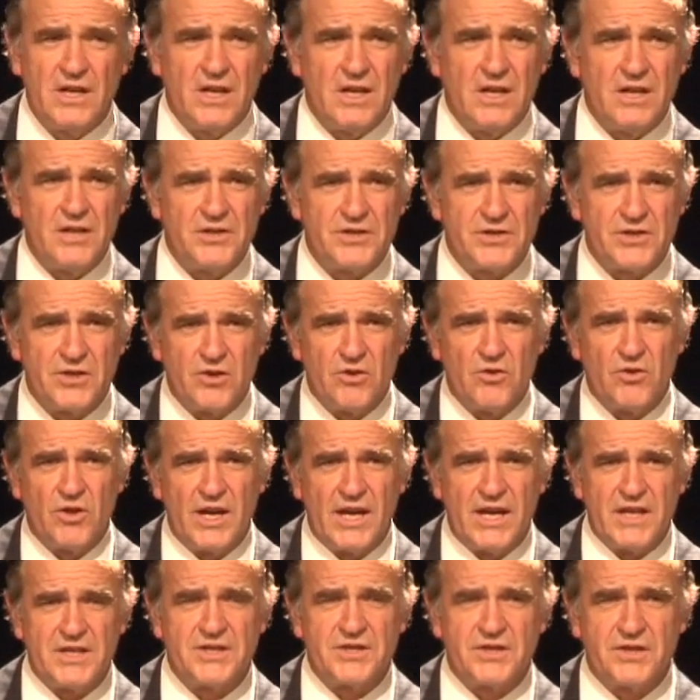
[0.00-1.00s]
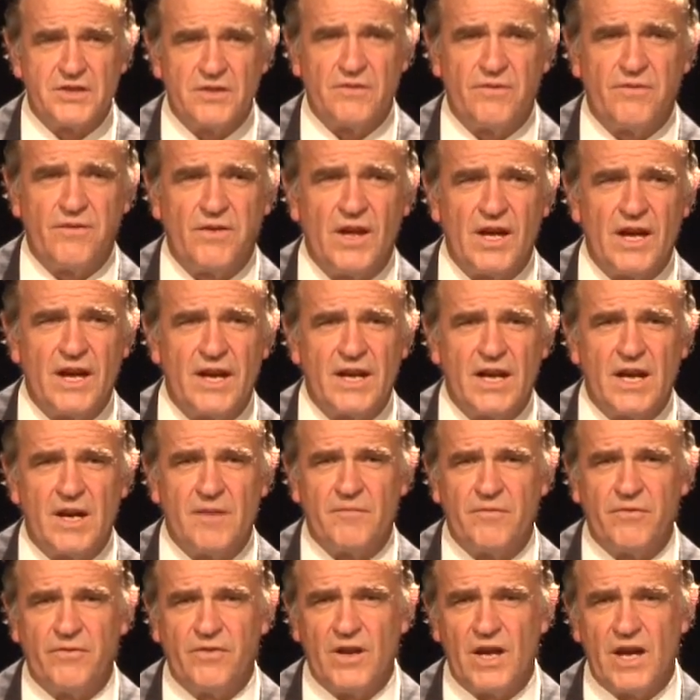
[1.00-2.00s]
and so that's the flag
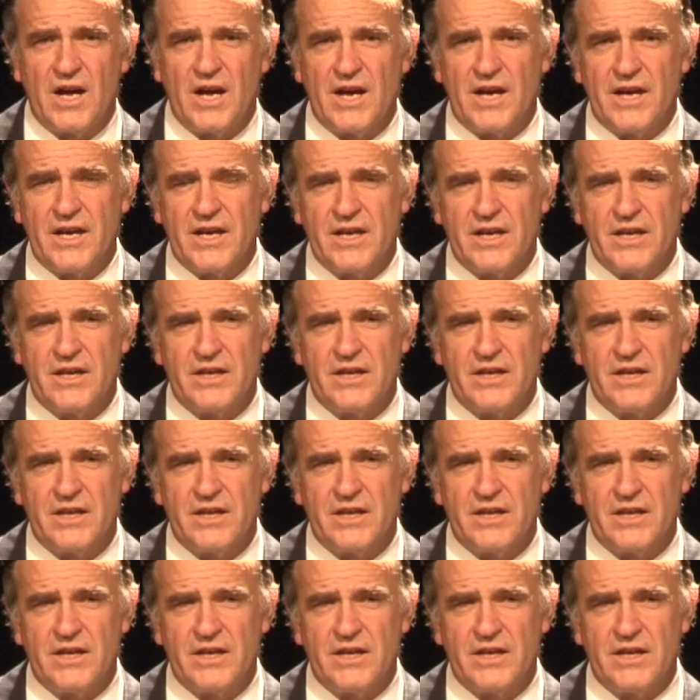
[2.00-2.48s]
I'm flying,